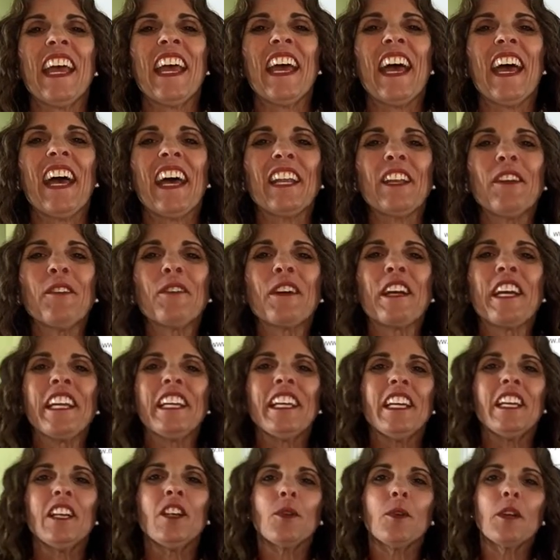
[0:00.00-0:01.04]
Anyway,
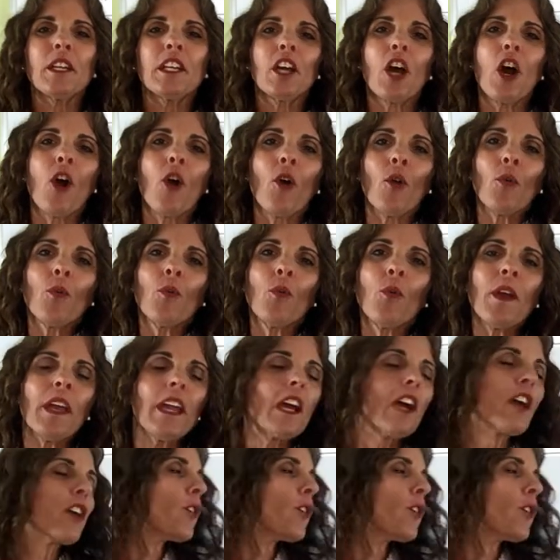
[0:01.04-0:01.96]
here we go. We are